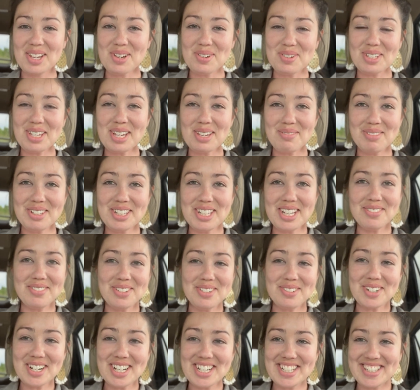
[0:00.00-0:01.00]
Okay,
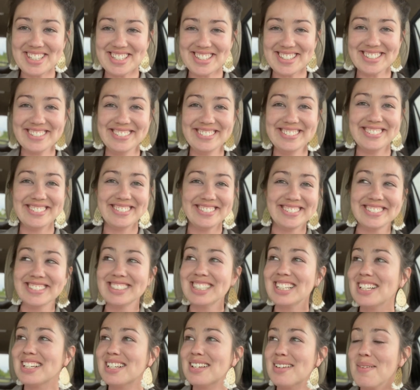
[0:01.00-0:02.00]
beloved ones,
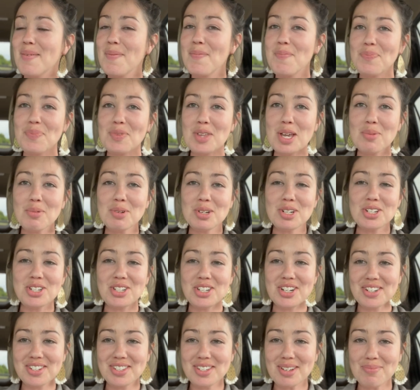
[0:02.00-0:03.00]
I'm going to
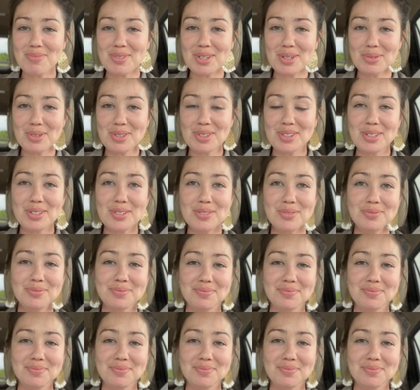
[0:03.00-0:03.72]
share something with you.